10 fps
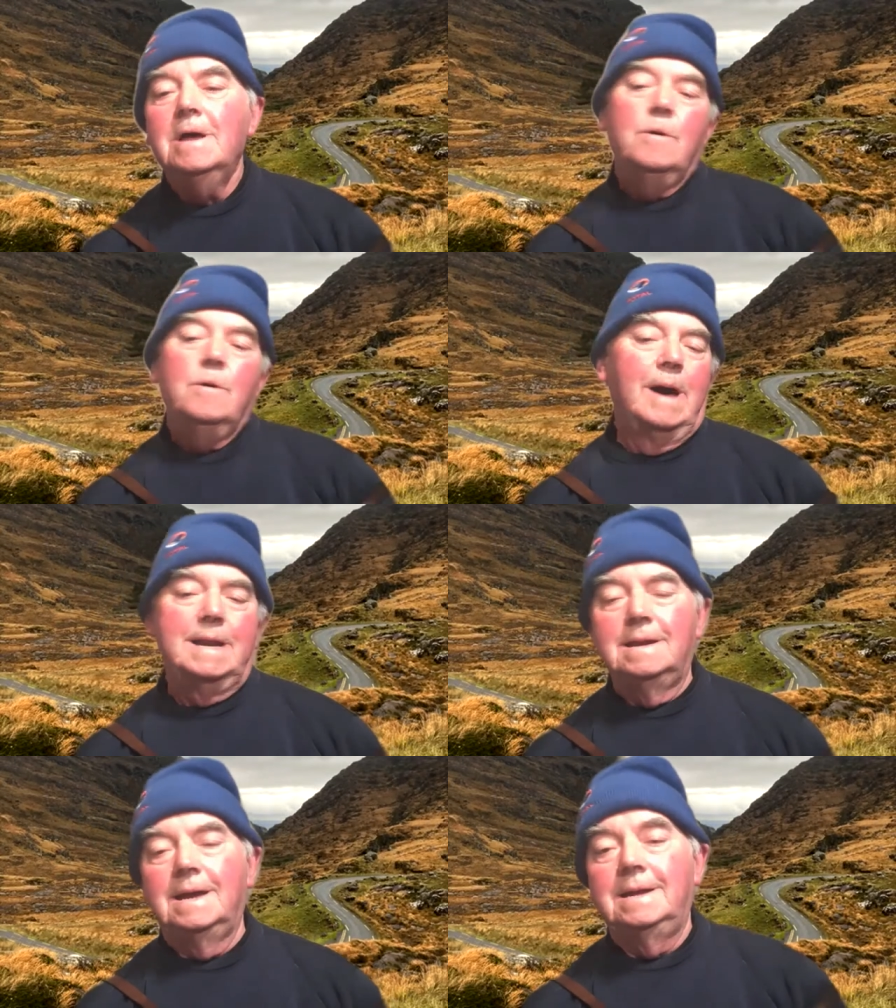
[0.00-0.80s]
while
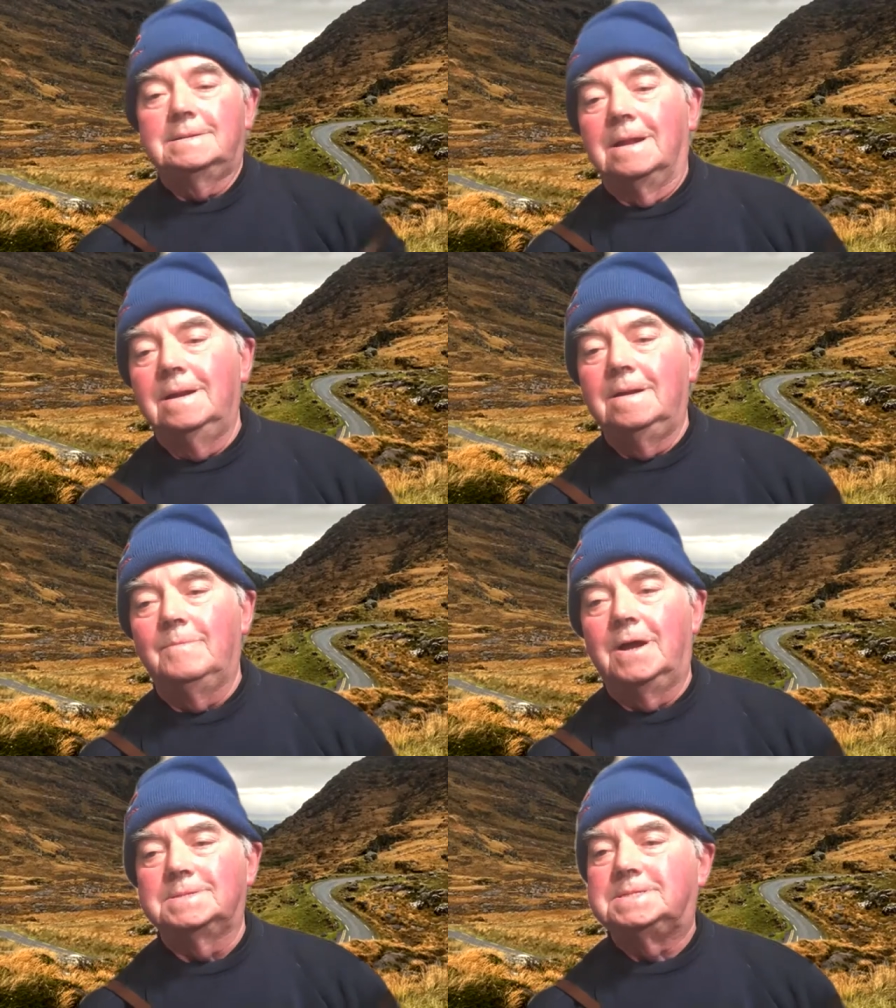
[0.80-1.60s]
the little
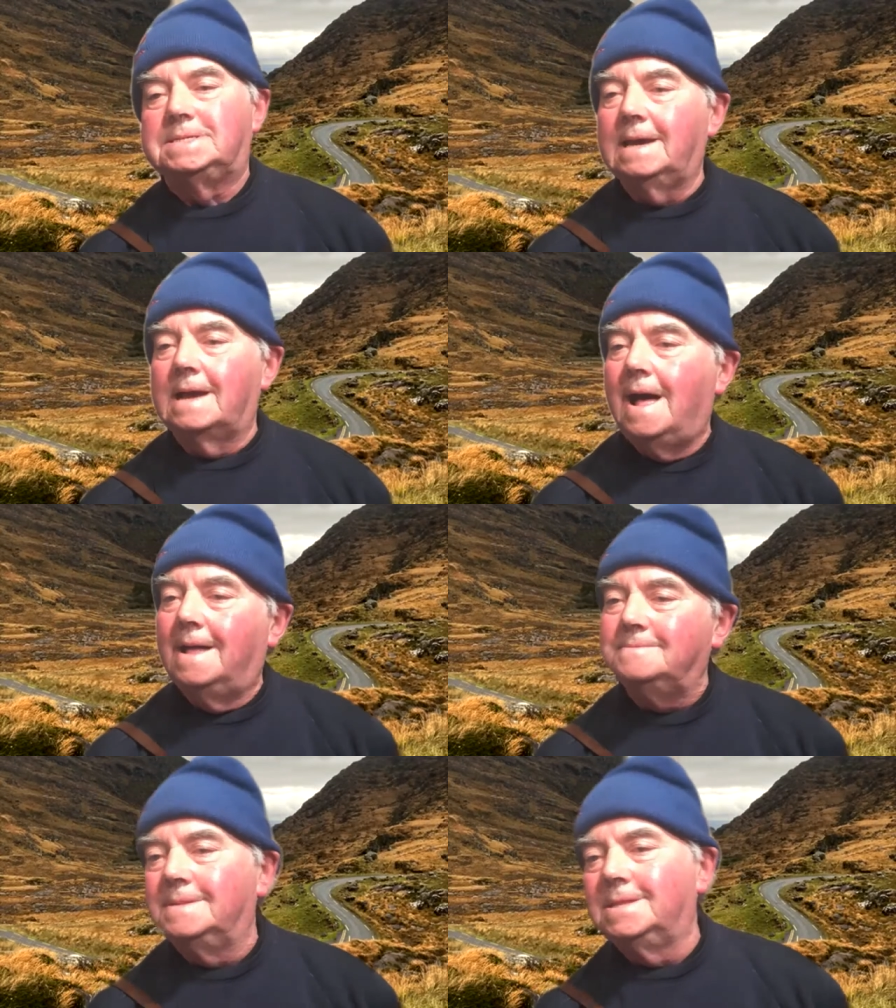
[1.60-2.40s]
bird sing
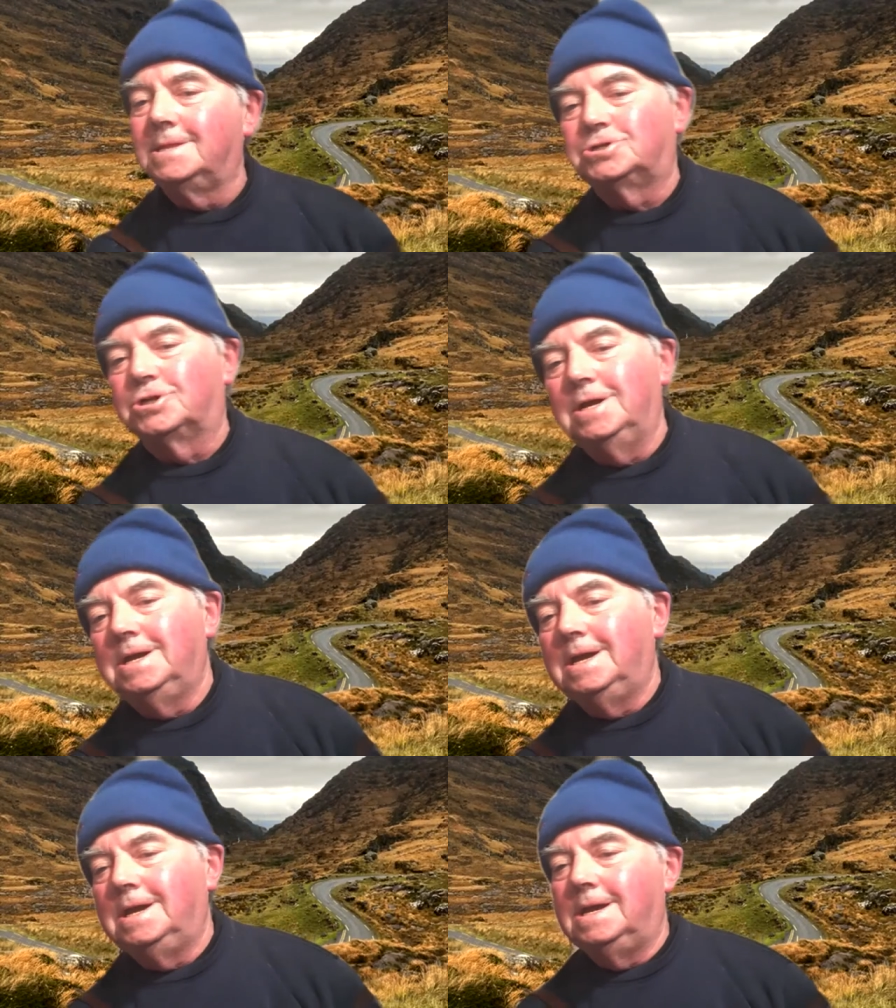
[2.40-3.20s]
on the
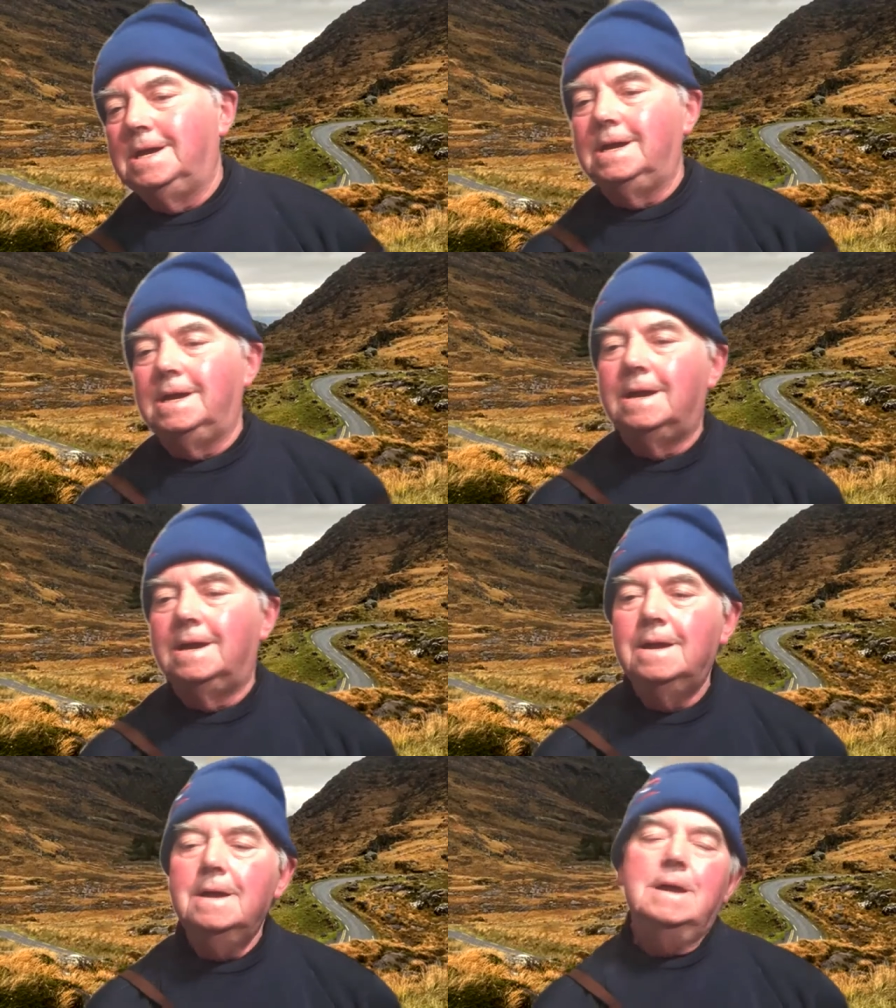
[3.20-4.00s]
tree
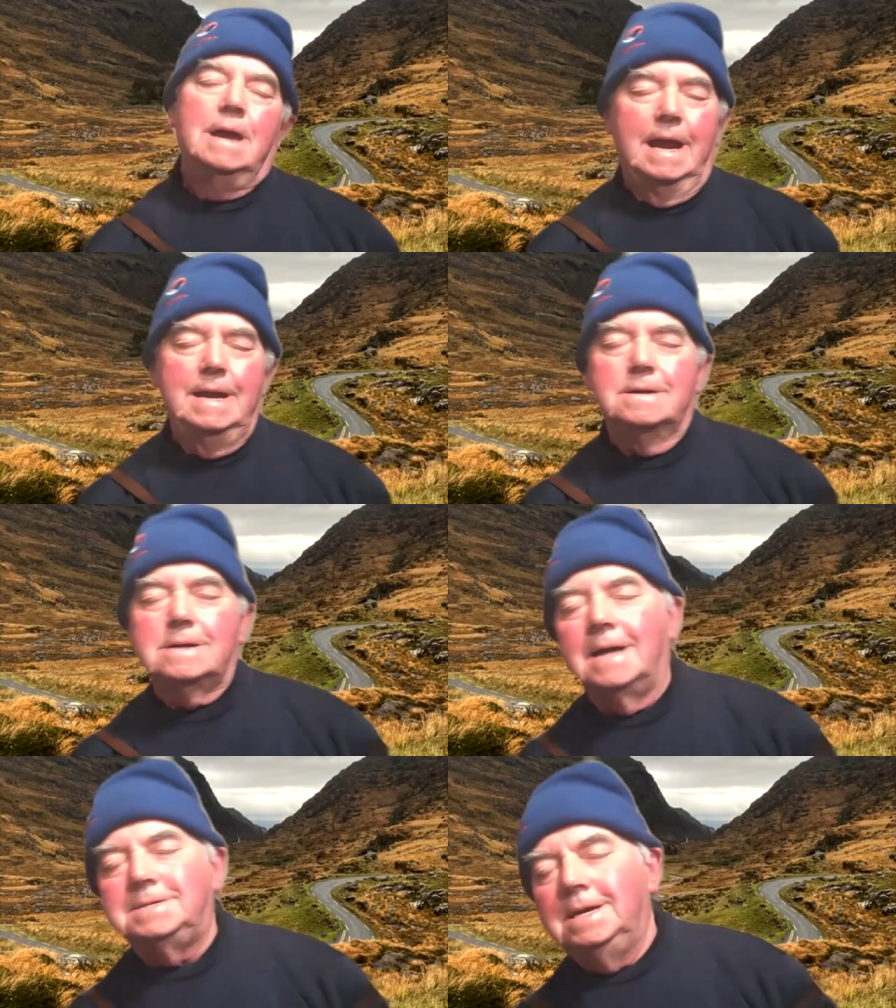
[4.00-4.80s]
in a
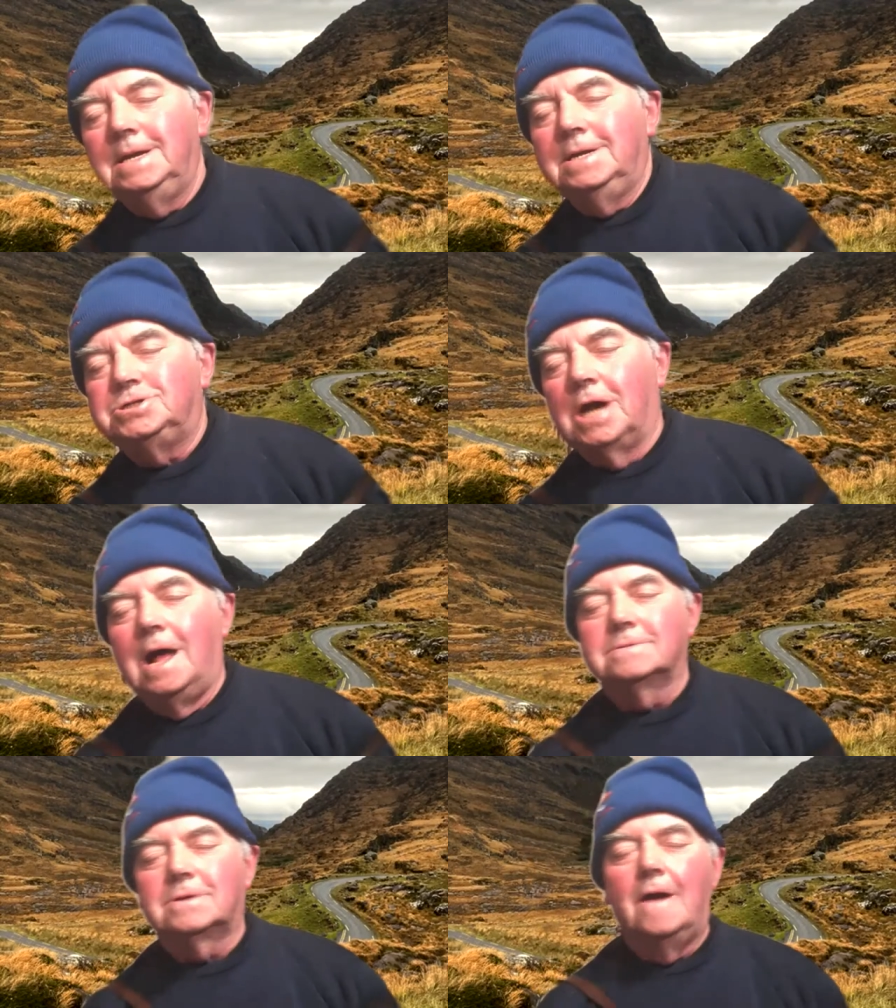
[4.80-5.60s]
cottage
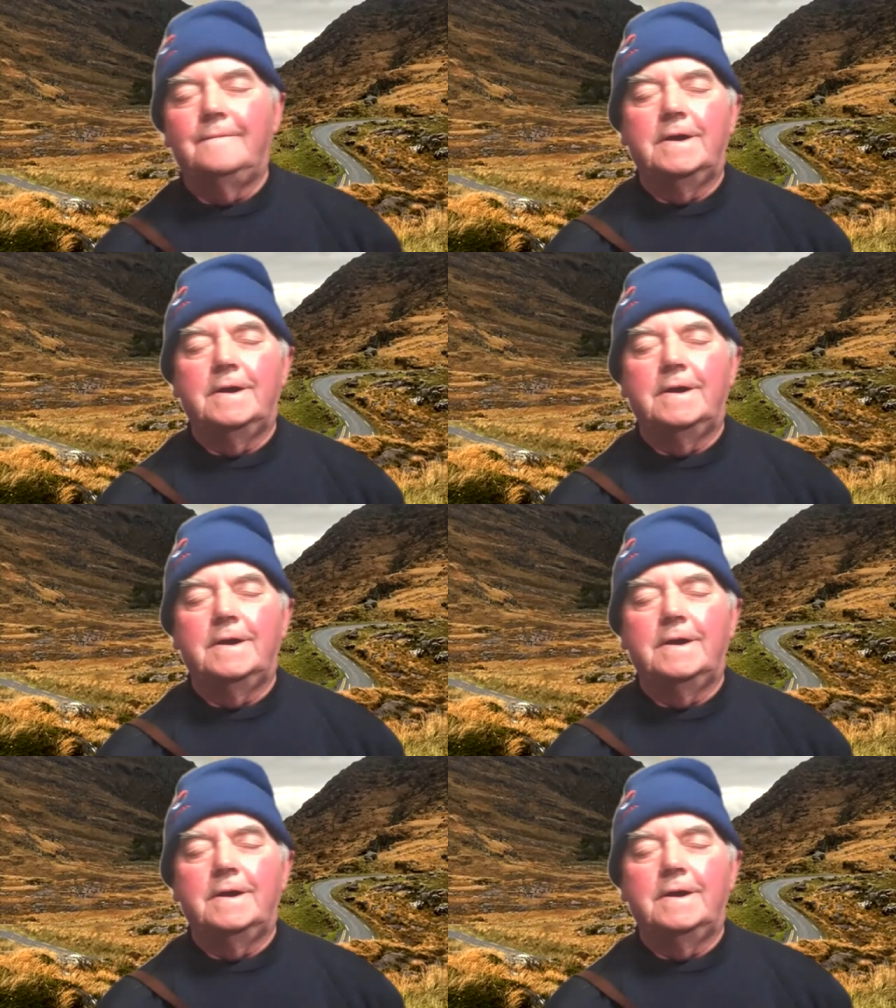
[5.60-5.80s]
out